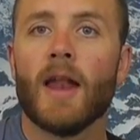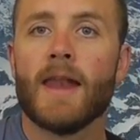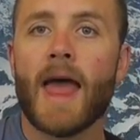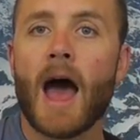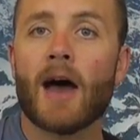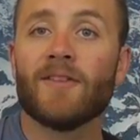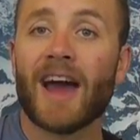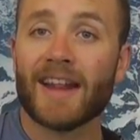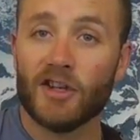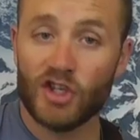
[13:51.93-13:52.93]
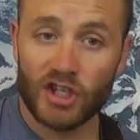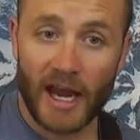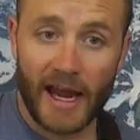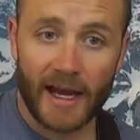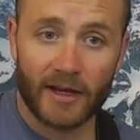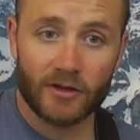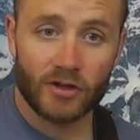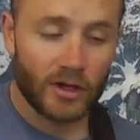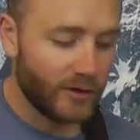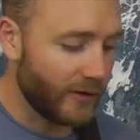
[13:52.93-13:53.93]
Now I've got to
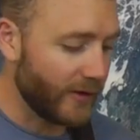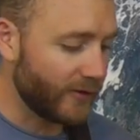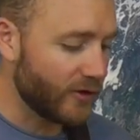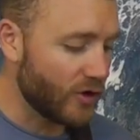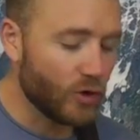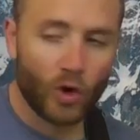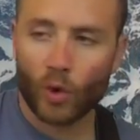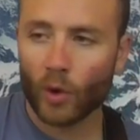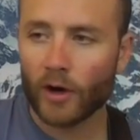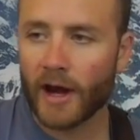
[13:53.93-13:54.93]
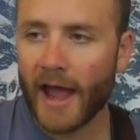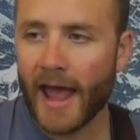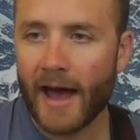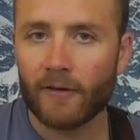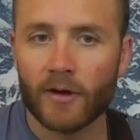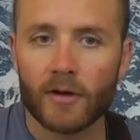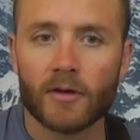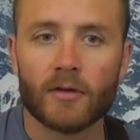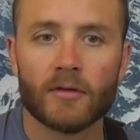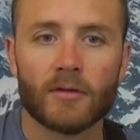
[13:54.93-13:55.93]
change to this new chord, and I have
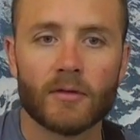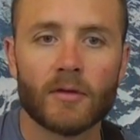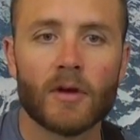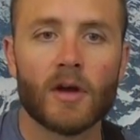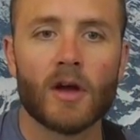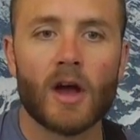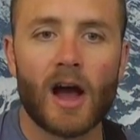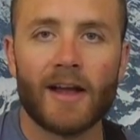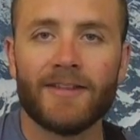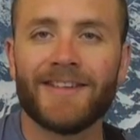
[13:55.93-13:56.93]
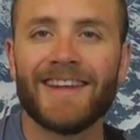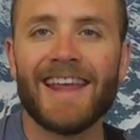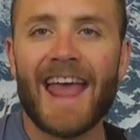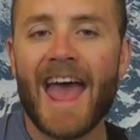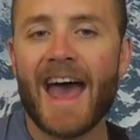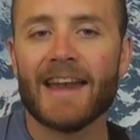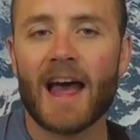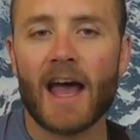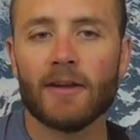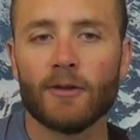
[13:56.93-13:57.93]
a C add
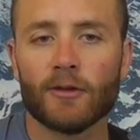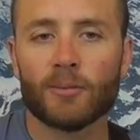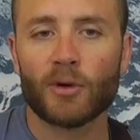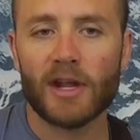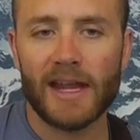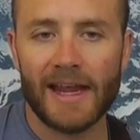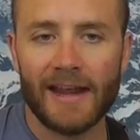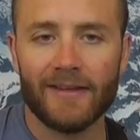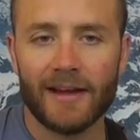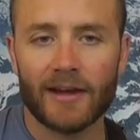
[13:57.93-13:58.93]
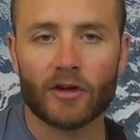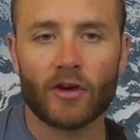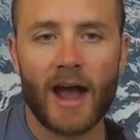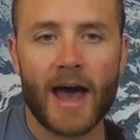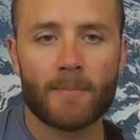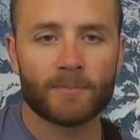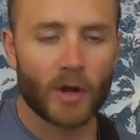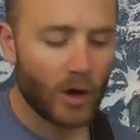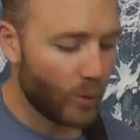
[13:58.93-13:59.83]
9, so it's pretty easy to grab.